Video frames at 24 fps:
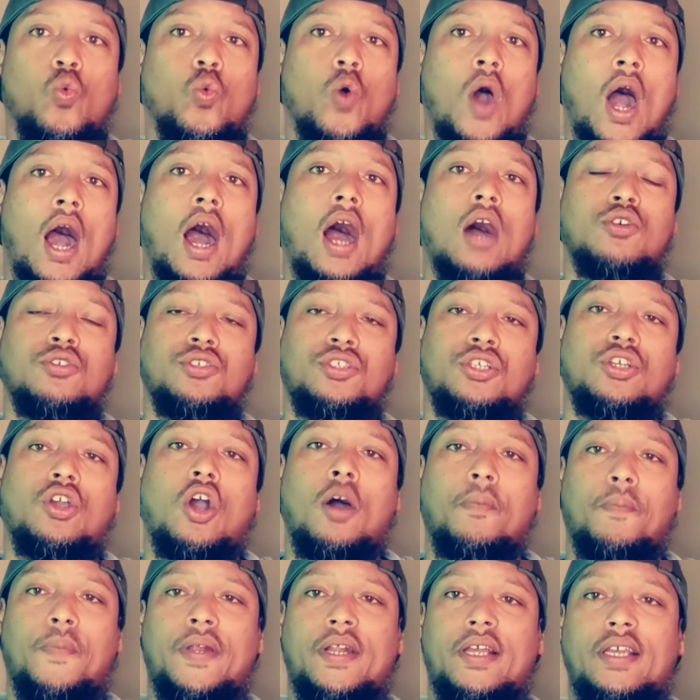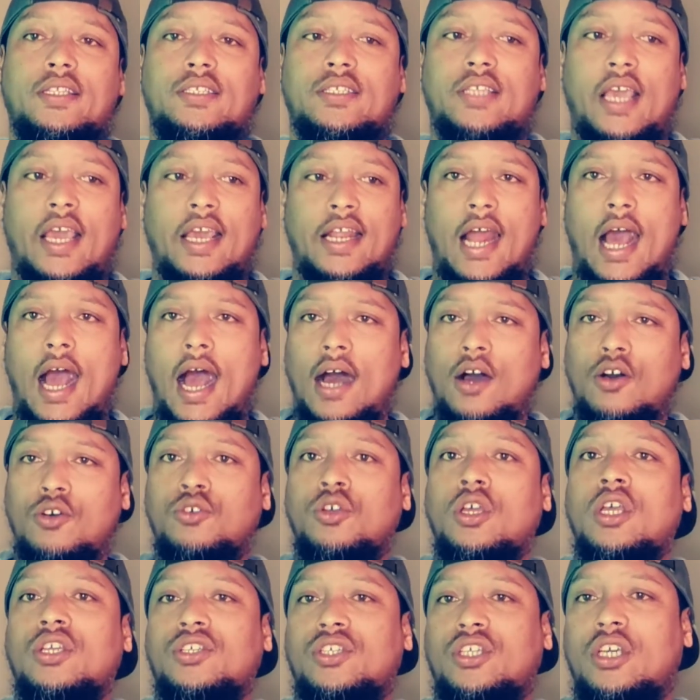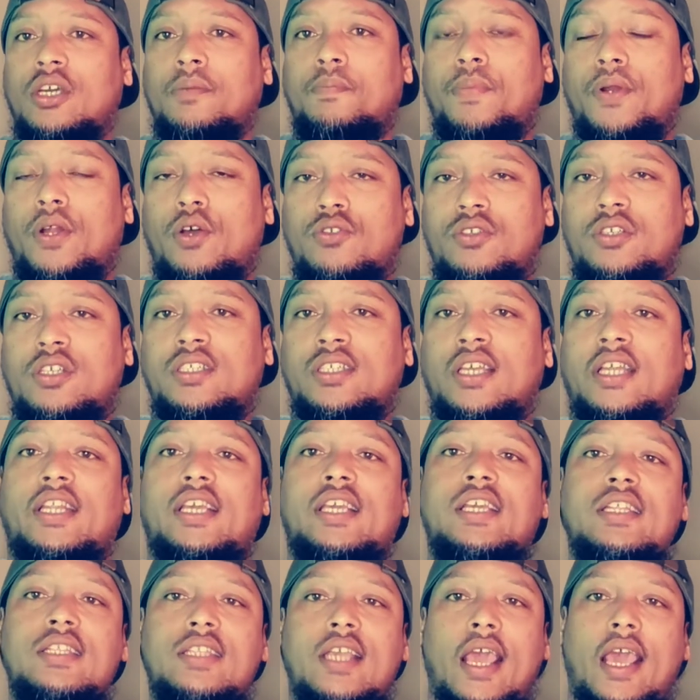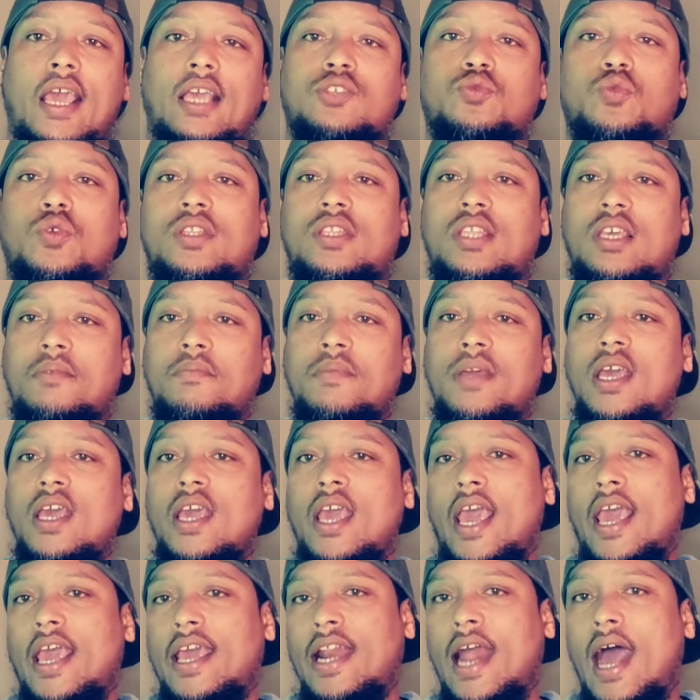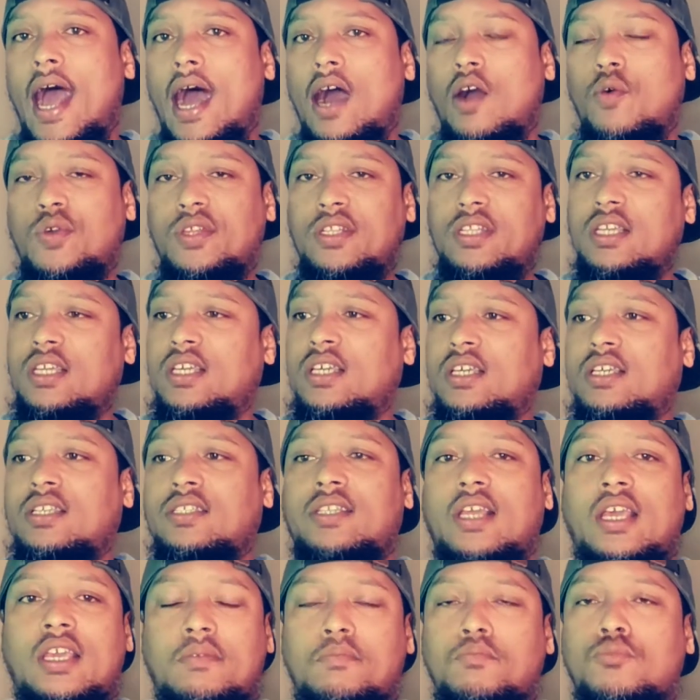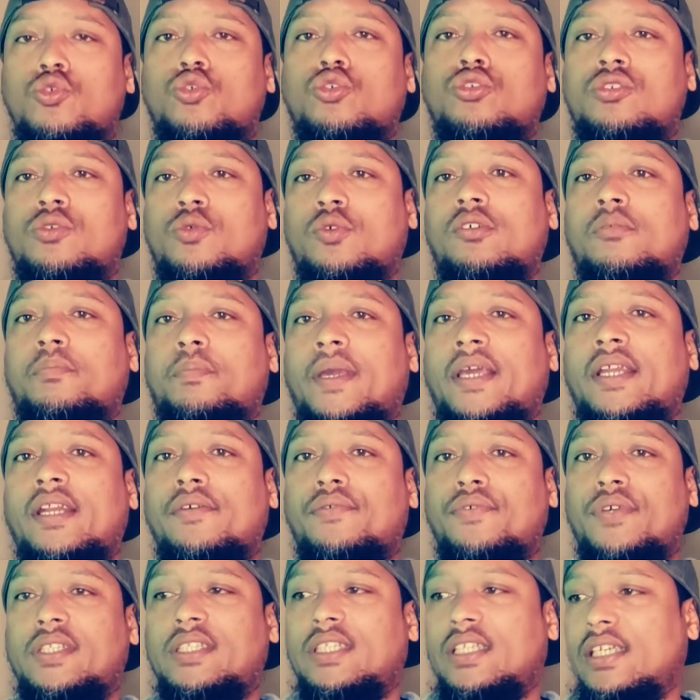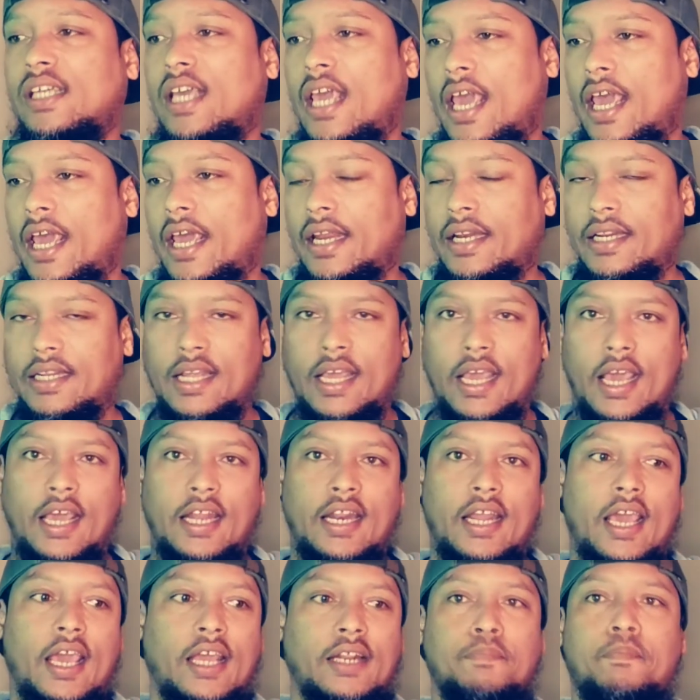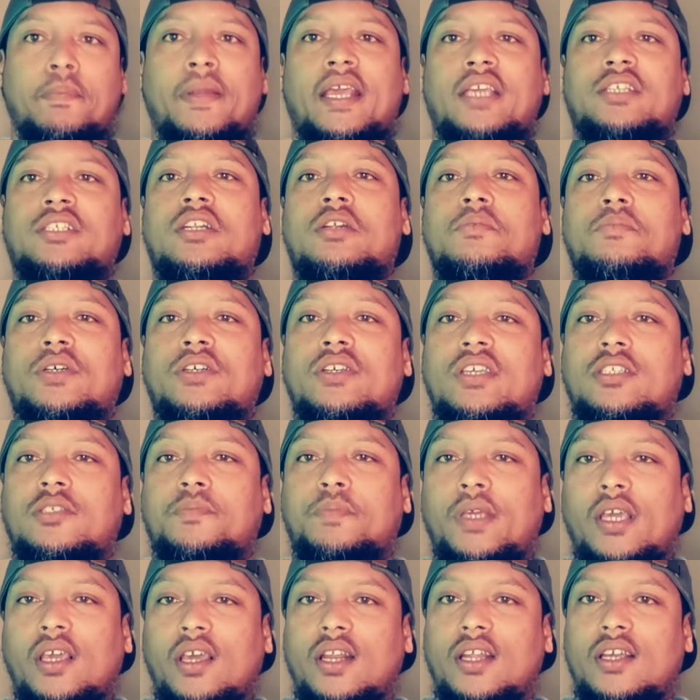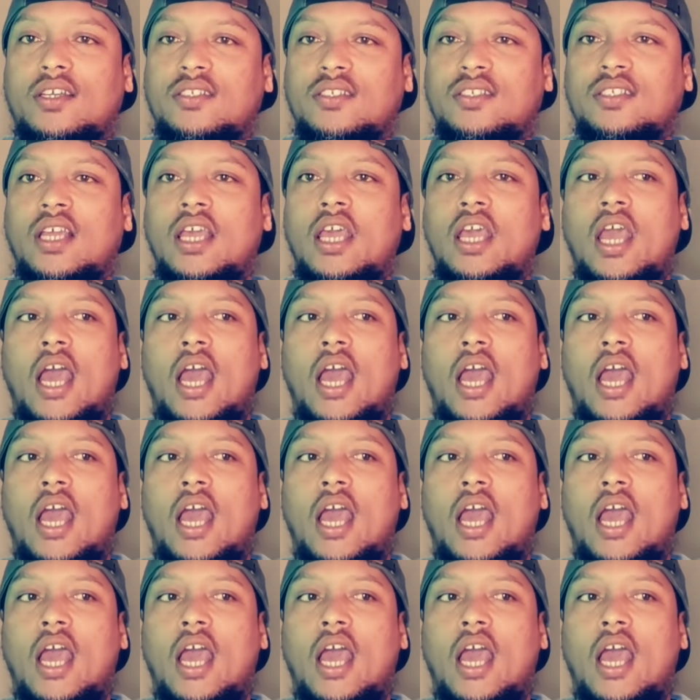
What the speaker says: how she operates and how she approaches and interacts with them, and how it is a mutual benefiting and pleasurable experience